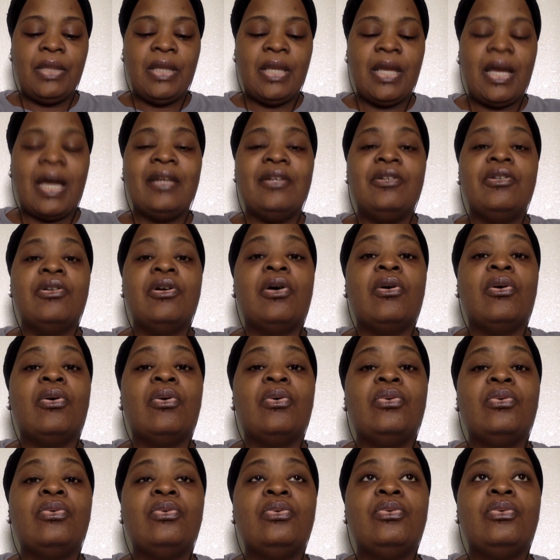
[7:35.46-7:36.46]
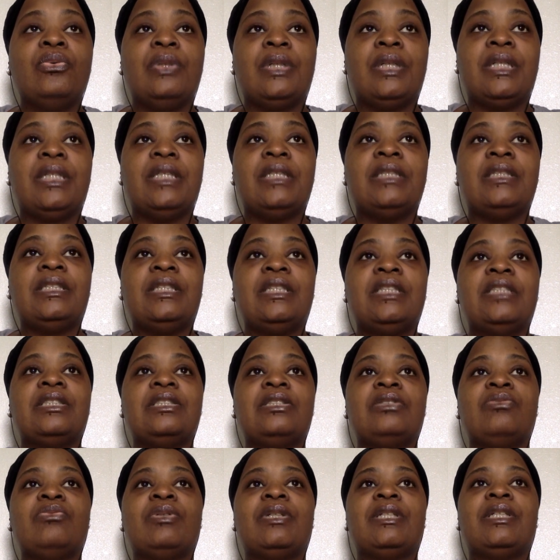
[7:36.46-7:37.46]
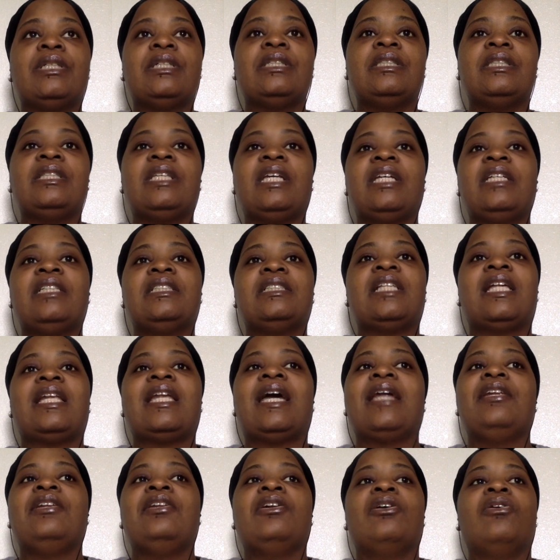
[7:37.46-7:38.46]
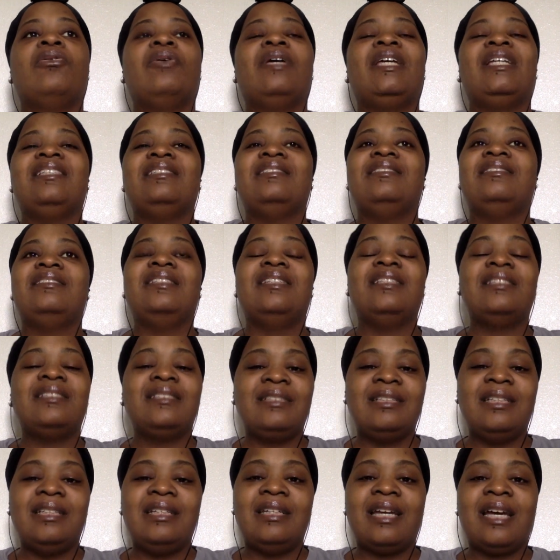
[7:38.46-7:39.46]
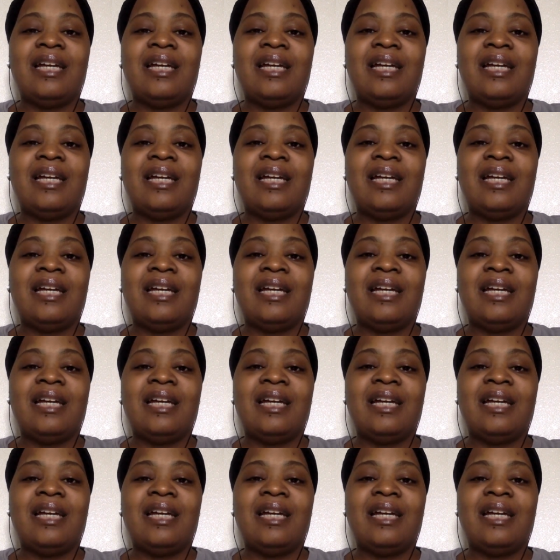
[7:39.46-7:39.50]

I know and it, this is one of the things that I know existed.